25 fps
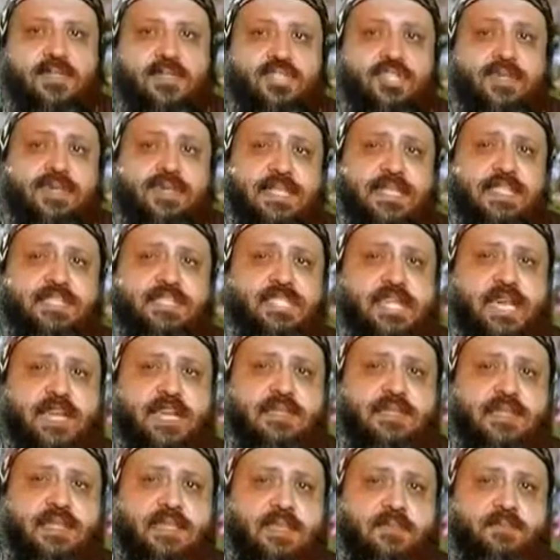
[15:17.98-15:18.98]
During the
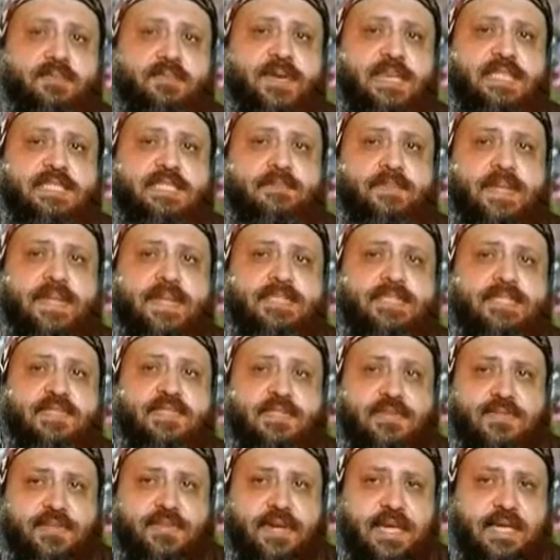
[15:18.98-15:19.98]
chanting, the priest
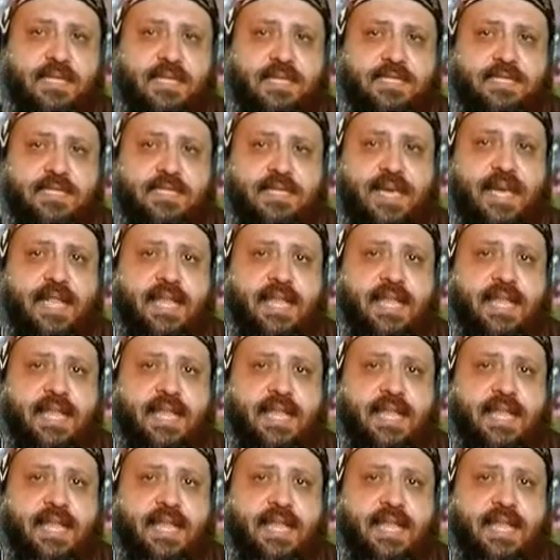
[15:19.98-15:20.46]
blesses the rings